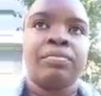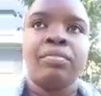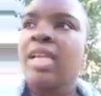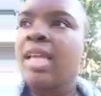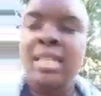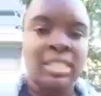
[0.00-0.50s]

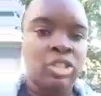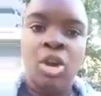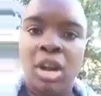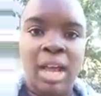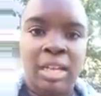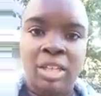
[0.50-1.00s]
it's not
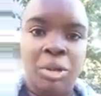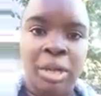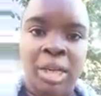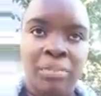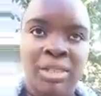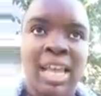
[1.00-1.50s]
like I don't get
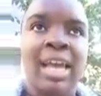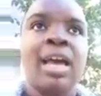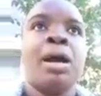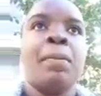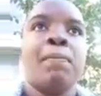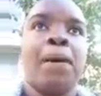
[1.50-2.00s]
upset,
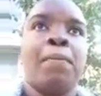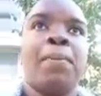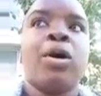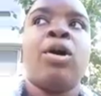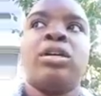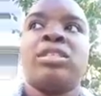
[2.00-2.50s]
but
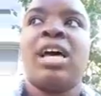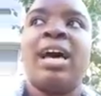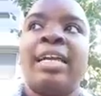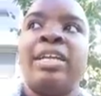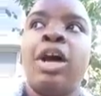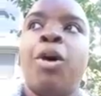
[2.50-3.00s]
because I
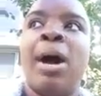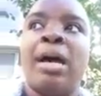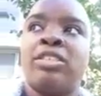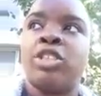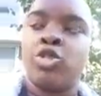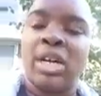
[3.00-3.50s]
know how
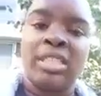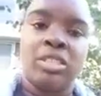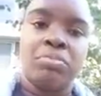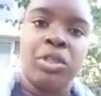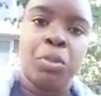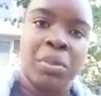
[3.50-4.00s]
to
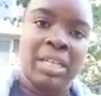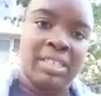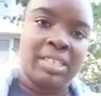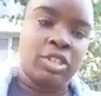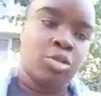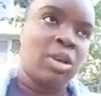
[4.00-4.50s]
transmute my
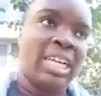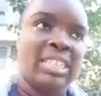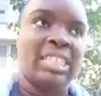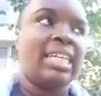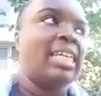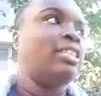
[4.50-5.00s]

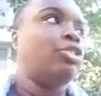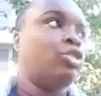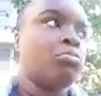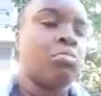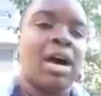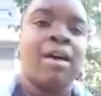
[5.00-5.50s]
situation into
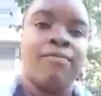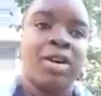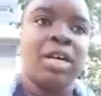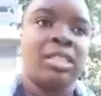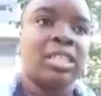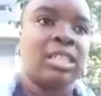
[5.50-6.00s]
my
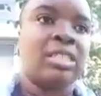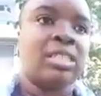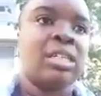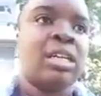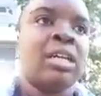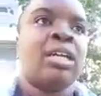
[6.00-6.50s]
advantage.
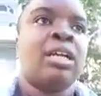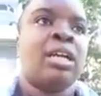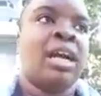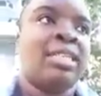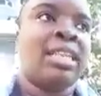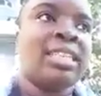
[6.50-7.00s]

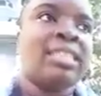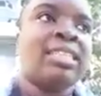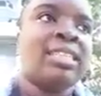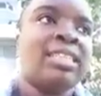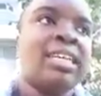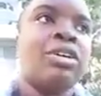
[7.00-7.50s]
And that's a
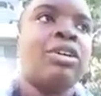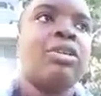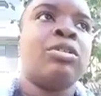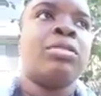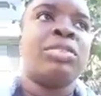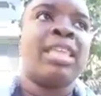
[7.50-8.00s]

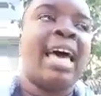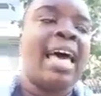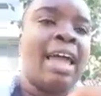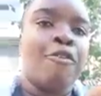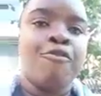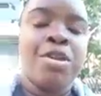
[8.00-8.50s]
skill that
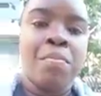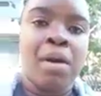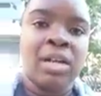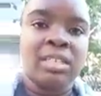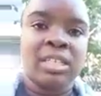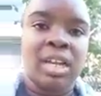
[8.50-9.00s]
every
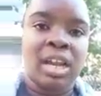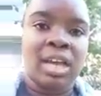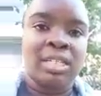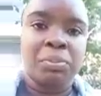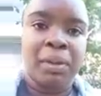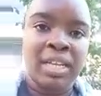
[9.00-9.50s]

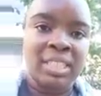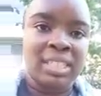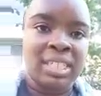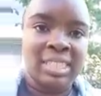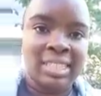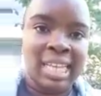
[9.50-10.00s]
marginalized person
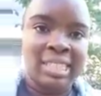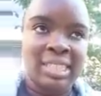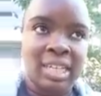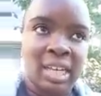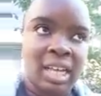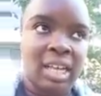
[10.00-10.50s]
has had to
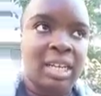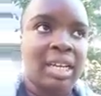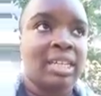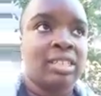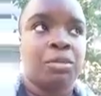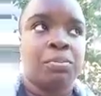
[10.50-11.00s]
learn,
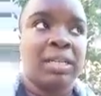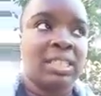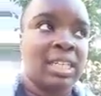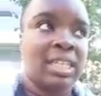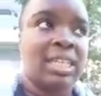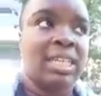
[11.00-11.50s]

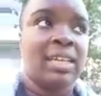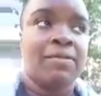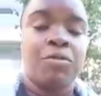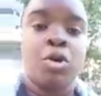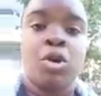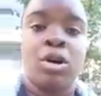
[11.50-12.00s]
especially if
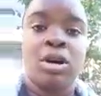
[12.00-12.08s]
you're